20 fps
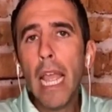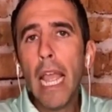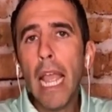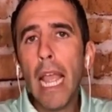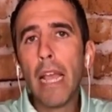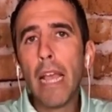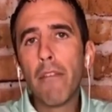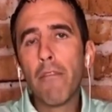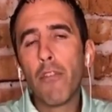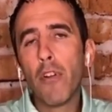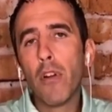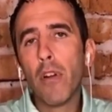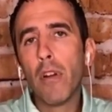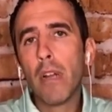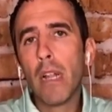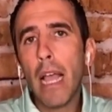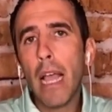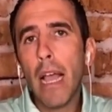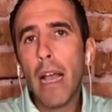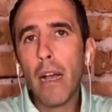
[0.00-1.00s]
and
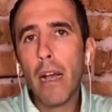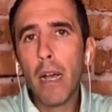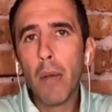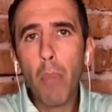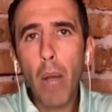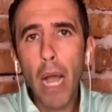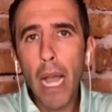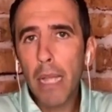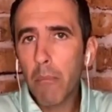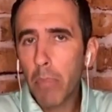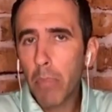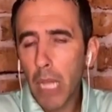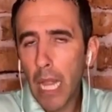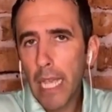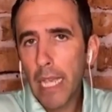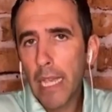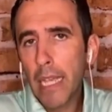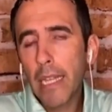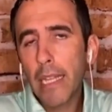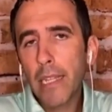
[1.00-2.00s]
for buying
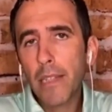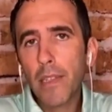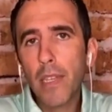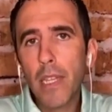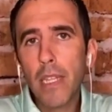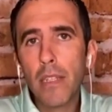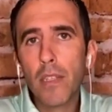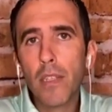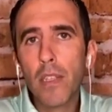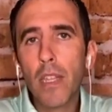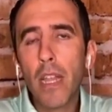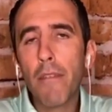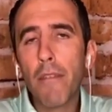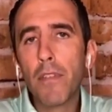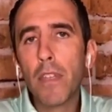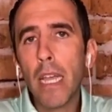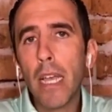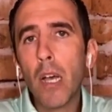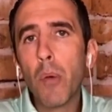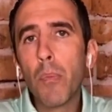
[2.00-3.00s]
blankets and stuff
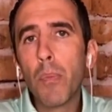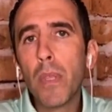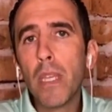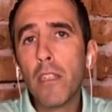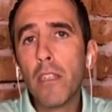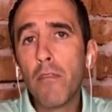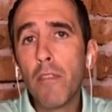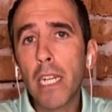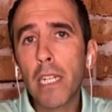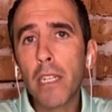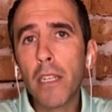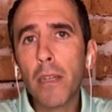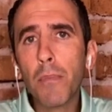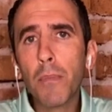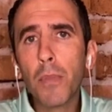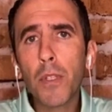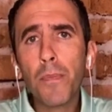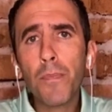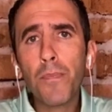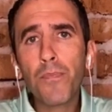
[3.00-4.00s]
to help these
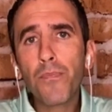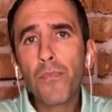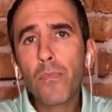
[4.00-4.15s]
victims.